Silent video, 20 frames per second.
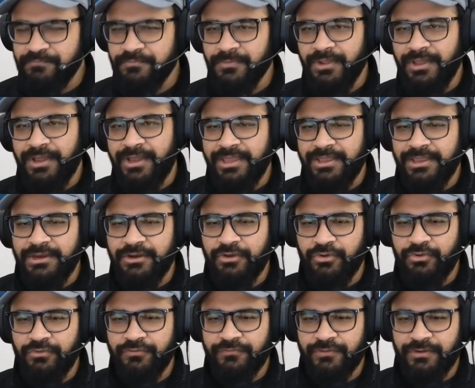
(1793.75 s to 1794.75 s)
I can
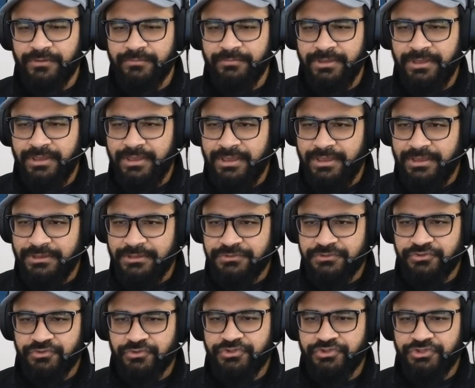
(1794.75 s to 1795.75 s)
go from
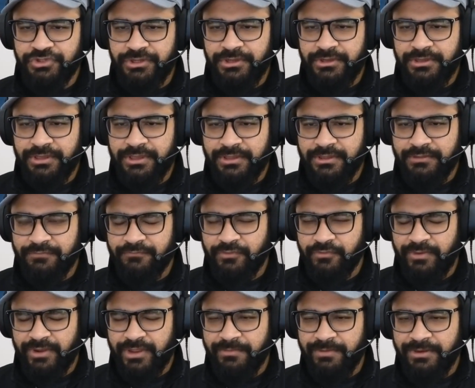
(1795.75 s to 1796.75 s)
searching for
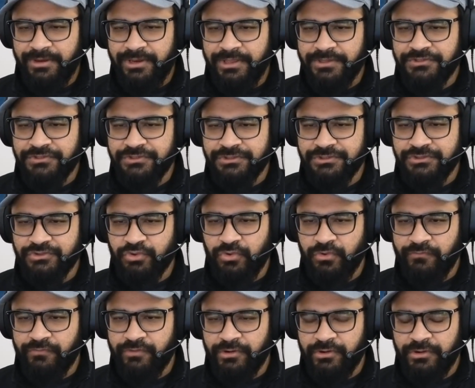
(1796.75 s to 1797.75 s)
recommendations
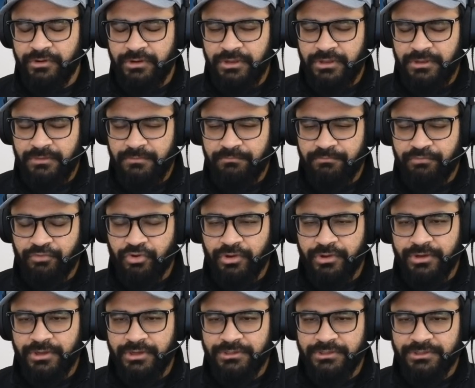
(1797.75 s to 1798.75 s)
over
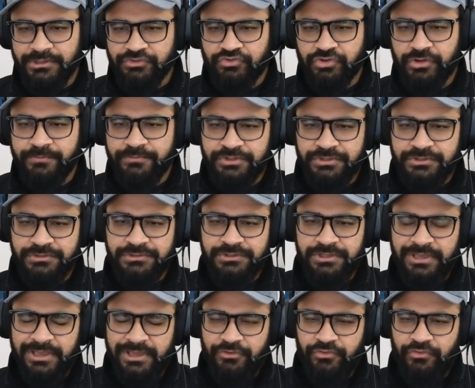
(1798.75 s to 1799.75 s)
product descriptions
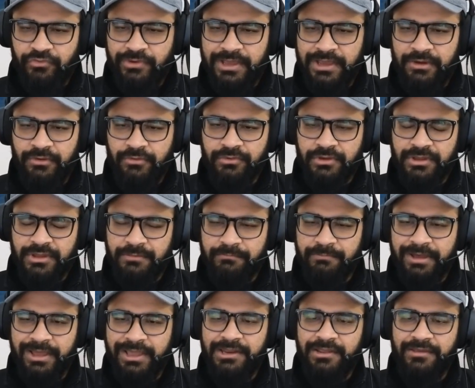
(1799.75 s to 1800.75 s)
to now
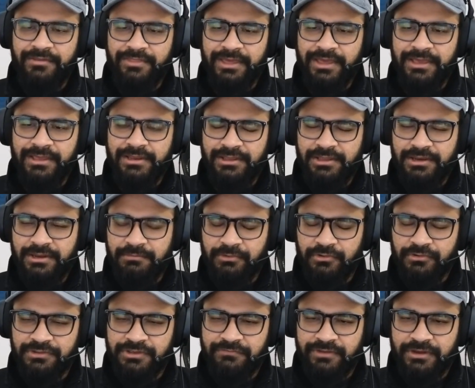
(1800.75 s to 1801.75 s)
combining that in a
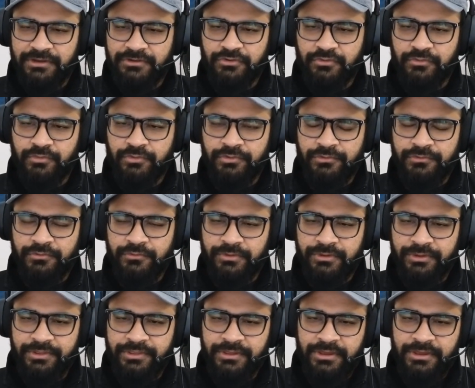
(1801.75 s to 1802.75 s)
multi-vector world with